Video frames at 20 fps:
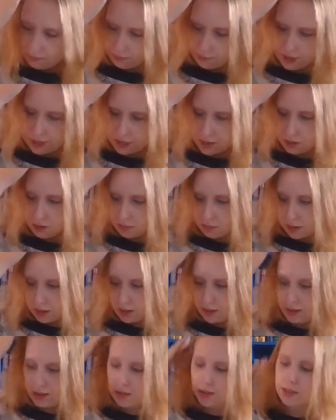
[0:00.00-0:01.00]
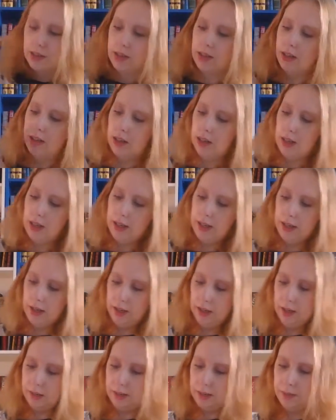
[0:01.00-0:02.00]
next on my list
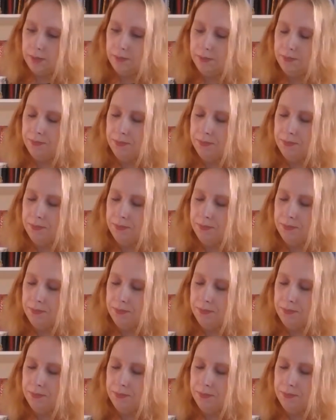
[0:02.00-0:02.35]
is